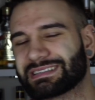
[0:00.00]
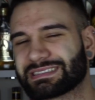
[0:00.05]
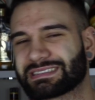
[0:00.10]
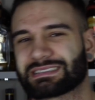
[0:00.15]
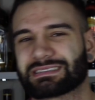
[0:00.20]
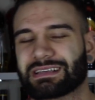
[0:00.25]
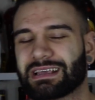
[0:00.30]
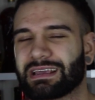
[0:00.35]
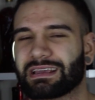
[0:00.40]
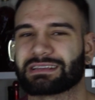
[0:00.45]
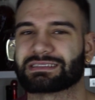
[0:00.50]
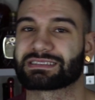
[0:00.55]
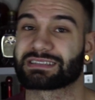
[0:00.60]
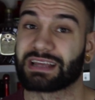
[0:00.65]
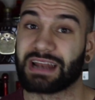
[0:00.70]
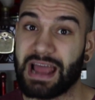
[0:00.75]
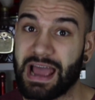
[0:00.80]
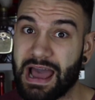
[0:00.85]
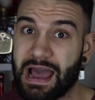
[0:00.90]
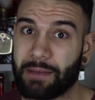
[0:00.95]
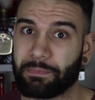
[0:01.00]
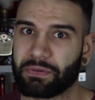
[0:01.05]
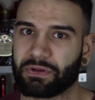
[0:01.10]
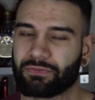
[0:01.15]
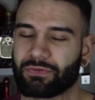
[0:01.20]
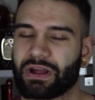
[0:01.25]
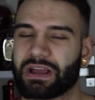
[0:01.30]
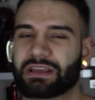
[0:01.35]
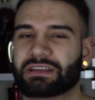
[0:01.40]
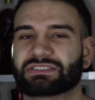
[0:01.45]
It's gonna
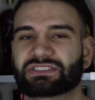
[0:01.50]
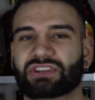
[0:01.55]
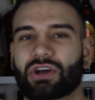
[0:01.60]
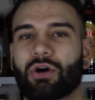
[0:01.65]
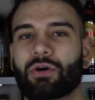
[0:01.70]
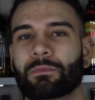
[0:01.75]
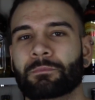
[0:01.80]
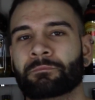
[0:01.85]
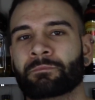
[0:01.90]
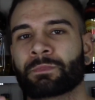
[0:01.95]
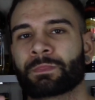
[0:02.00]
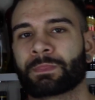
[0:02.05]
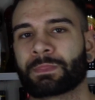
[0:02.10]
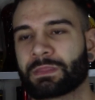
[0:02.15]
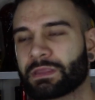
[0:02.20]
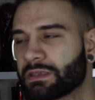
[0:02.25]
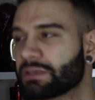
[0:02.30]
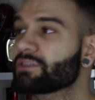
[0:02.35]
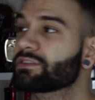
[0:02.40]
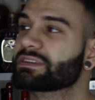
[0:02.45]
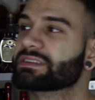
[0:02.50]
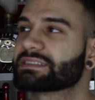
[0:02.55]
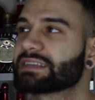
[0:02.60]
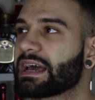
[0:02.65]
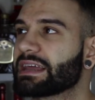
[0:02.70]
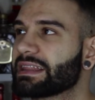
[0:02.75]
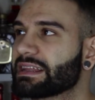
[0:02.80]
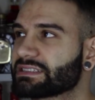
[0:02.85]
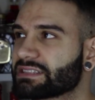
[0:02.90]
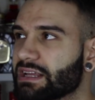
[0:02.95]
happen, right? So you
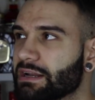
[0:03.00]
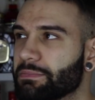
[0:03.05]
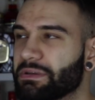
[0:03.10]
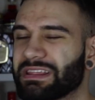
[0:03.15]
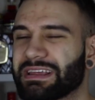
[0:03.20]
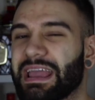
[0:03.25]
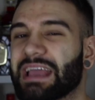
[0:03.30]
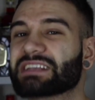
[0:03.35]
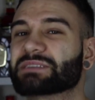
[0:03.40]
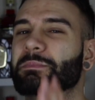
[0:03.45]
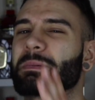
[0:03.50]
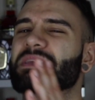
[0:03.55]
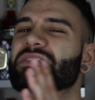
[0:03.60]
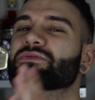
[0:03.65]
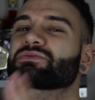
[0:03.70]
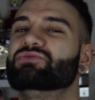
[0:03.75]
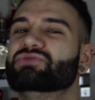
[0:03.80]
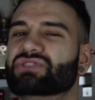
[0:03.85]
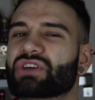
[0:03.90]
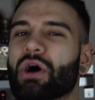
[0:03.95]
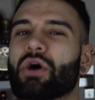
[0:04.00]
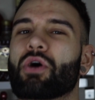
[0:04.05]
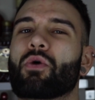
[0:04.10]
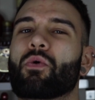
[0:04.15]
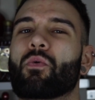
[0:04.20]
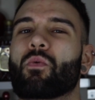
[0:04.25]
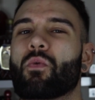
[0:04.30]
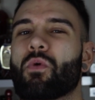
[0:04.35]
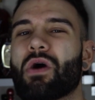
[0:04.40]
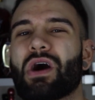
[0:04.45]
decide that's gonna be the case, but you
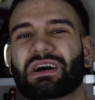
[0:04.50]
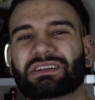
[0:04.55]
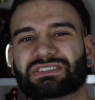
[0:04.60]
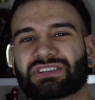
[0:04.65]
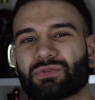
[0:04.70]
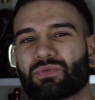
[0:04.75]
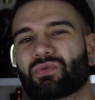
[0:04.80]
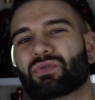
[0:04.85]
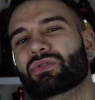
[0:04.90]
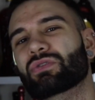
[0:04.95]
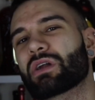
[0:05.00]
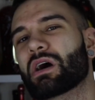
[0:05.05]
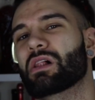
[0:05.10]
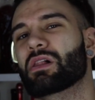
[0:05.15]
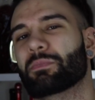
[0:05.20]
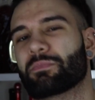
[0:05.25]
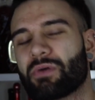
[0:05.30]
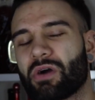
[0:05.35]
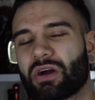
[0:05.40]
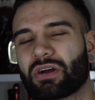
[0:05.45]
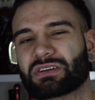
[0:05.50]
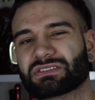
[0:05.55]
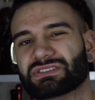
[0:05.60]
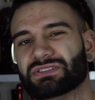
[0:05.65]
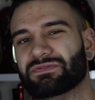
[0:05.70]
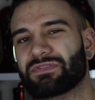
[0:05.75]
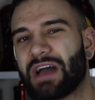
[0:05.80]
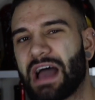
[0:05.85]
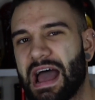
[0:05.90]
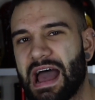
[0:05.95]
don't want to ruin all the progress
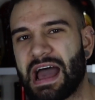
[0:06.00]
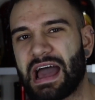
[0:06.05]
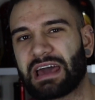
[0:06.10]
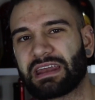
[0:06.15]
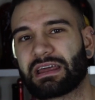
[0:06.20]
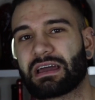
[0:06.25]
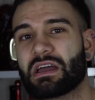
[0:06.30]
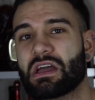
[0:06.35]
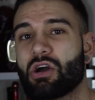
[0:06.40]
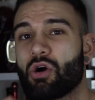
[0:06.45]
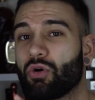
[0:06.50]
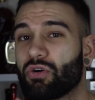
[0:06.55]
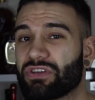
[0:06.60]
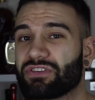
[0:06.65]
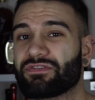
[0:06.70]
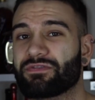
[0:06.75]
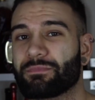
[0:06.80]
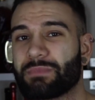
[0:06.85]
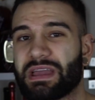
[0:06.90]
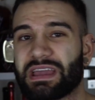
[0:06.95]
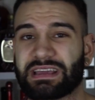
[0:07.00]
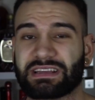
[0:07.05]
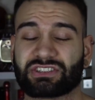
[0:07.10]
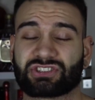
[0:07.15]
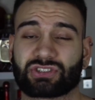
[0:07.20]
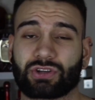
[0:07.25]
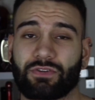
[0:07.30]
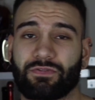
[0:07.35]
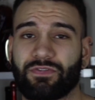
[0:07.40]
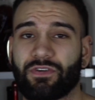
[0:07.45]
you've had or you've made
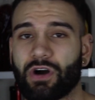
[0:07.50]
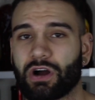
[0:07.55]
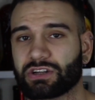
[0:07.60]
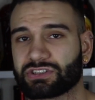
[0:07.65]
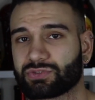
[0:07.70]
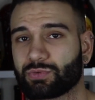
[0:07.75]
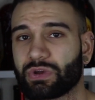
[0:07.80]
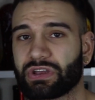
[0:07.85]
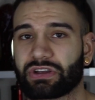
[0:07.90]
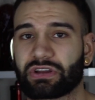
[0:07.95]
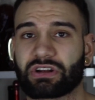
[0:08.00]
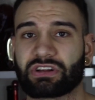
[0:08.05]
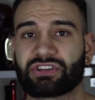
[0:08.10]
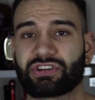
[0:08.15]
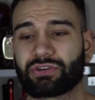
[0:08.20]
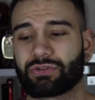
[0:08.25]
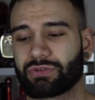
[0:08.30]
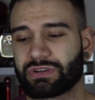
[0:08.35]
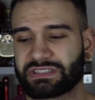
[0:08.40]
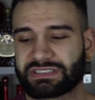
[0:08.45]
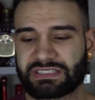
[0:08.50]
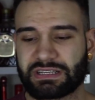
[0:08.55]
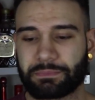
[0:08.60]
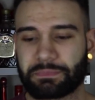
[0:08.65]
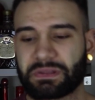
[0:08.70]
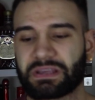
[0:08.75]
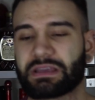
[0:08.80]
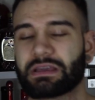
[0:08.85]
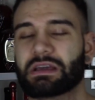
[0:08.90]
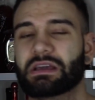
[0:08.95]
so far. So what you're gonna do is
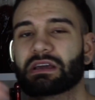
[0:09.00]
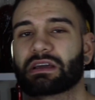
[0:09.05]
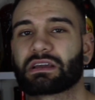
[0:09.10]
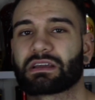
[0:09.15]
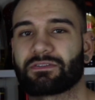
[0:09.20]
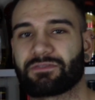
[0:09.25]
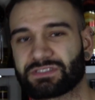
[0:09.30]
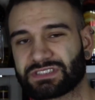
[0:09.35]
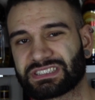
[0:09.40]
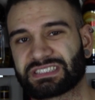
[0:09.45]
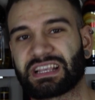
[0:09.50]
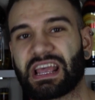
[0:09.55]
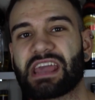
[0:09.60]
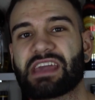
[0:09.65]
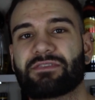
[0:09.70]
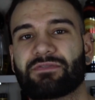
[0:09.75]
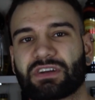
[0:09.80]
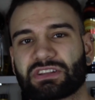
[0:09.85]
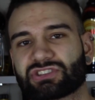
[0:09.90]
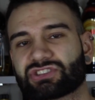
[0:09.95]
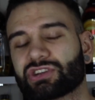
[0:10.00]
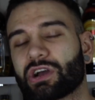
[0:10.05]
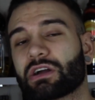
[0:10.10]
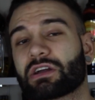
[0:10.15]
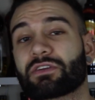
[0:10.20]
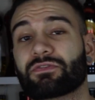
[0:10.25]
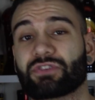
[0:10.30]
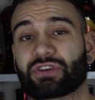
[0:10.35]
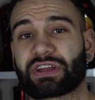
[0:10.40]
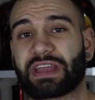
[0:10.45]
simply save a
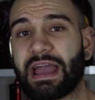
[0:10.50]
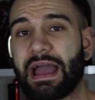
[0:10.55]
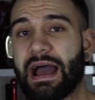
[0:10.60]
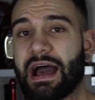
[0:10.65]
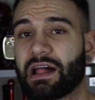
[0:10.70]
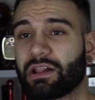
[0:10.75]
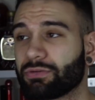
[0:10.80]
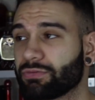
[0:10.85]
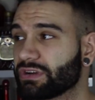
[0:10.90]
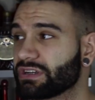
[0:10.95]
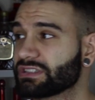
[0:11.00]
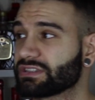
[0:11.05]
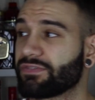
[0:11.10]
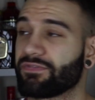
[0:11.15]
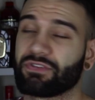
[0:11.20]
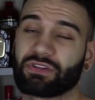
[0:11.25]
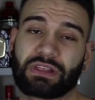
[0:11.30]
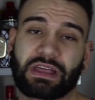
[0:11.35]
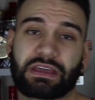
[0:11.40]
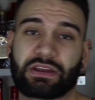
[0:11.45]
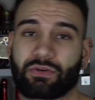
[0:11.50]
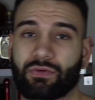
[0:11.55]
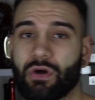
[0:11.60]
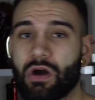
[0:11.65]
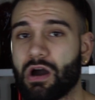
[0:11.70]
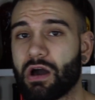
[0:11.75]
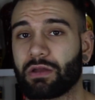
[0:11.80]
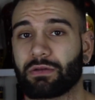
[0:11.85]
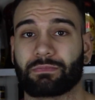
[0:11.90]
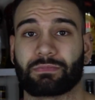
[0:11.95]
chunk of your calories for later
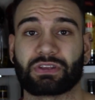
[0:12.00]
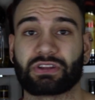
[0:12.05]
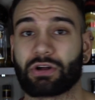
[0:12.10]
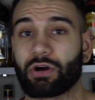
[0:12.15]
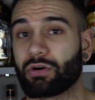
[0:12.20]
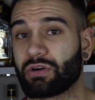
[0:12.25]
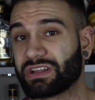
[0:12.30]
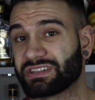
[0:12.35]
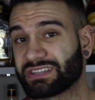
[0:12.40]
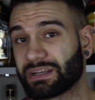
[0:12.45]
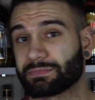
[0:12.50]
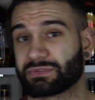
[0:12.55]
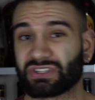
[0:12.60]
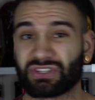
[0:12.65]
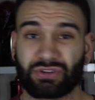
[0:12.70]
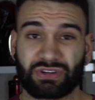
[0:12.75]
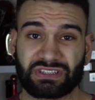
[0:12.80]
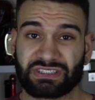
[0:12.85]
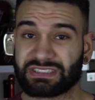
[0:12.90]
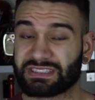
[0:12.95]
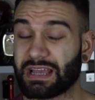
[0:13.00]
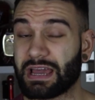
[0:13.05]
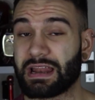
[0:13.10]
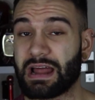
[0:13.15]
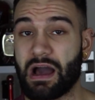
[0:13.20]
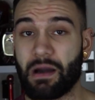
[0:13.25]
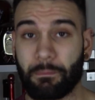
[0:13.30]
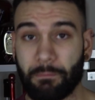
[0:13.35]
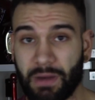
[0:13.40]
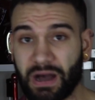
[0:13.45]
on. You know, it's up to you to decide
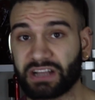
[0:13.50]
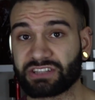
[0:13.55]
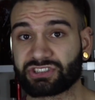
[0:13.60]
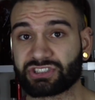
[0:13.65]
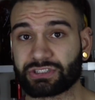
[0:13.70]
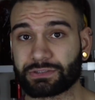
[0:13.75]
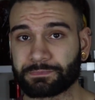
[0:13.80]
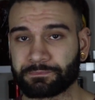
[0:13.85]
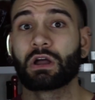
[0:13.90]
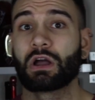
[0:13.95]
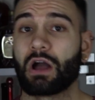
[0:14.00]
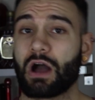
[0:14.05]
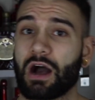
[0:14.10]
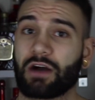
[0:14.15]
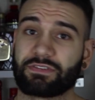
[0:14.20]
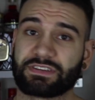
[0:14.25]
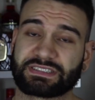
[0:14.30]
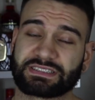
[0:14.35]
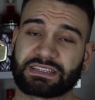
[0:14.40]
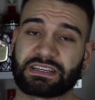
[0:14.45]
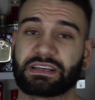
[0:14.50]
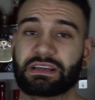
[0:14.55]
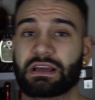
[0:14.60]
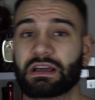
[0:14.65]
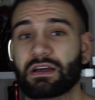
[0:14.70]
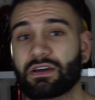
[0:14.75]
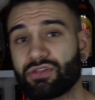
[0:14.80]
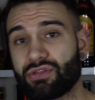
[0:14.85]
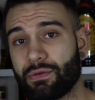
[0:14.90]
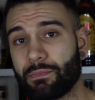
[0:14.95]
how much. Obviously,
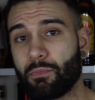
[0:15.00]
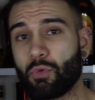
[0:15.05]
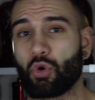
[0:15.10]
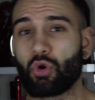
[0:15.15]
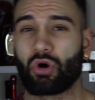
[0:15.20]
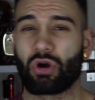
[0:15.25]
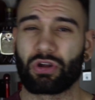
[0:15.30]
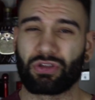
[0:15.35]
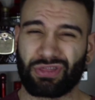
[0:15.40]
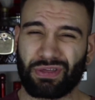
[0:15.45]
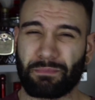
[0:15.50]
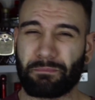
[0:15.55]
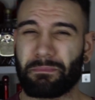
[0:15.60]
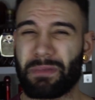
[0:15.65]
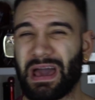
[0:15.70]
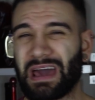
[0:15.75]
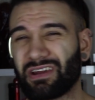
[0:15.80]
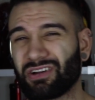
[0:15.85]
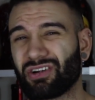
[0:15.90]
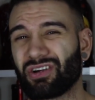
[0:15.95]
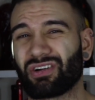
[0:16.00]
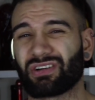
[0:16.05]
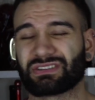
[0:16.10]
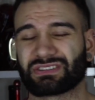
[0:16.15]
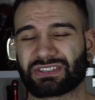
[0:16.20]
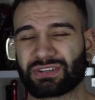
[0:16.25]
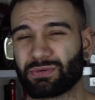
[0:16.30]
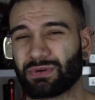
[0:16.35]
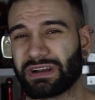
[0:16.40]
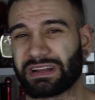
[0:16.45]
the more the better
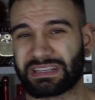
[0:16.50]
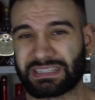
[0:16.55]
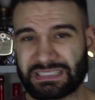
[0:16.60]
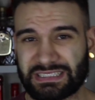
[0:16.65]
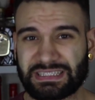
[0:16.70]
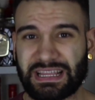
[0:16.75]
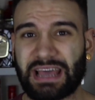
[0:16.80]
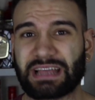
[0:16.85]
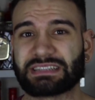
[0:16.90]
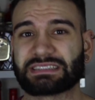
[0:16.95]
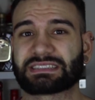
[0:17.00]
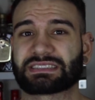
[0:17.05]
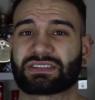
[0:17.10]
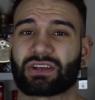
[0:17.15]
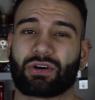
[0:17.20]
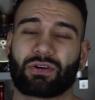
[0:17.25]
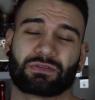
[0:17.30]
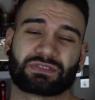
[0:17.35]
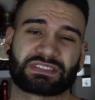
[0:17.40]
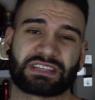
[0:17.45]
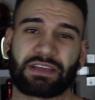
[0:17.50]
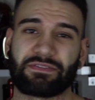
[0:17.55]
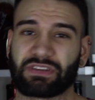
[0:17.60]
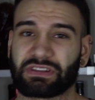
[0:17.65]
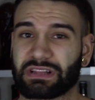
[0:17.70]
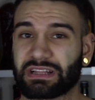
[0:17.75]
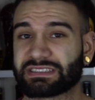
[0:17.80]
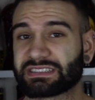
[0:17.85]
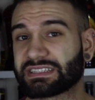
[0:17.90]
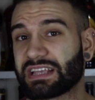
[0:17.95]
to an extent. So
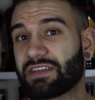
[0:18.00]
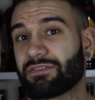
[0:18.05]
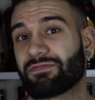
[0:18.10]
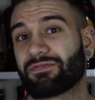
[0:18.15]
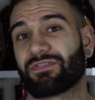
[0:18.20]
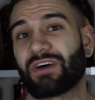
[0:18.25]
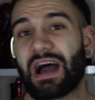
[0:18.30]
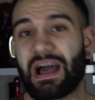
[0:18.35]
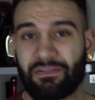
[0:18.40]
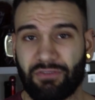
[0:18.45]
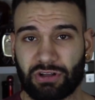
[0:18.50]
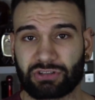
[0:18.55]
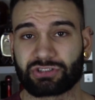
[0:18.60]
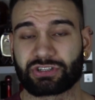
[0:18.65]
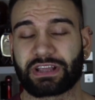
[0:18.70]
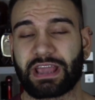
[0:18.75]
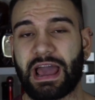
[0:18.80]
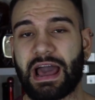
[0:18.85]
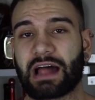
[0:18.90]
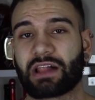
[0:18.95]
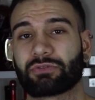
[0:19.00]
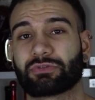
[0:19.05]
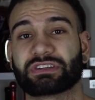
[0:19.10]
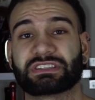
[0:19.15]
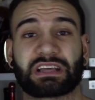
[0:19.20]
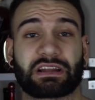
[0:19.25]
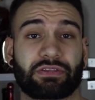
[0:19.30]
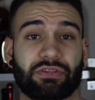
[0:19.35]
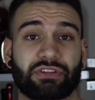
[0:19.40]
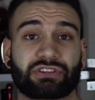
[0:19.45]
saving, let's say, 500
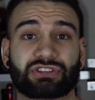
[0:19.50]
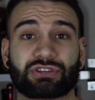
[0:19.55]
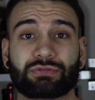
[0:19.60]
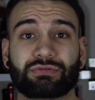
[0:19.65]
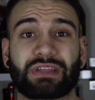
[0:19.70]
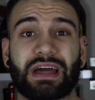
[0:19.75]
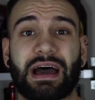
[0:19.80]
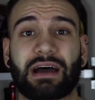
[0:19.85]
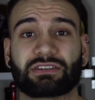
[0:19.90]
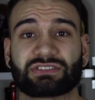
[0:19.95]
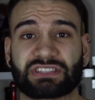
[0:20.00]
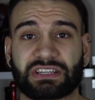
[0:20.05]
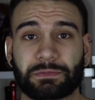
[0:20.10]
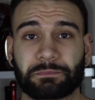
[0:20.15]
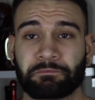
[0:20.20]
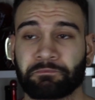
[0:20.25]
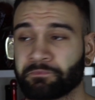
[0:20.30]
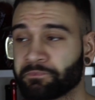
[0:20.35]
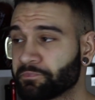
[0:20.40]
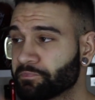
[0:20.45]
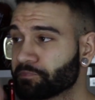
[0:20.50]
calories out of the 2,000,